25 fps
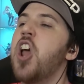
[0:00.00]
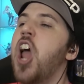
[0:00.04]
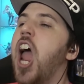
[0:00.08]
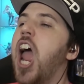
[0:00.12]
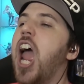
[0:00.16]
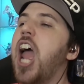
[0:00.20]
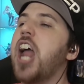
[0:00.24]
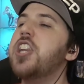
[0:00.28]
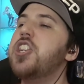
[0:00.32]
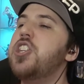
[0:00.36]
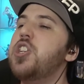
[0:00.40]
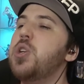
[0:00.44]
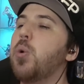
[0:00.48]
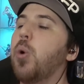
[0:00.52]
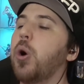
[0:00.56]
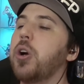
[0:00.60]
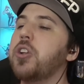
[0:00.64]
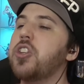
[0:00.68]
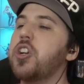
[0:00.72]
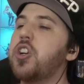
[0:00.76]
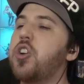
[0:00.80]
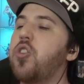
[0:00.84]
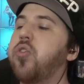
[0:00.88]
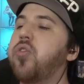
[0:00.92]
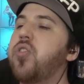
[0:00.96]
and you are
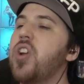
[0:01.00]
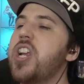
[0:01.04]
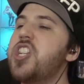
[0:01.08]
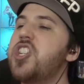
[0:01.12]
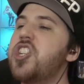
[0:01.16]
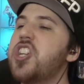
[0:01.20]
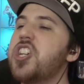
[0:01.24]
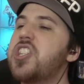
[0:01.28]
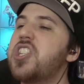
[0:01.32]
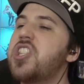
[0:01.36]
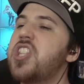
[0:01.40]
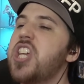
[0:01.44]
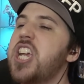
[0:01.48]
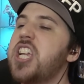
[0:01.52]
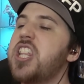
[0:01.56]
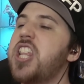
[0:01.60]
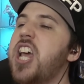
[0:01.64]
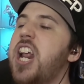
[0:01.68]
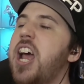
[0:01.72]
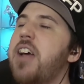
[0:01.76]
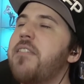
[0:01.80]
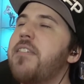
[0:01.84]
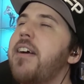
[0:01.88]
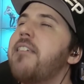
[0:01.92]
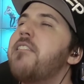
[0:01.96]
the cringiest thing
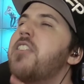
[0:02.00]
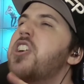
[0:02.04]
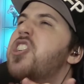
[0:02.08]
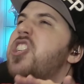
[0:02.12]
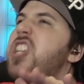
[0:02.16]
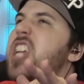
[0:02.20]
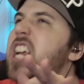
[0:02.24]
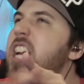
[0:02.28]
that I've ever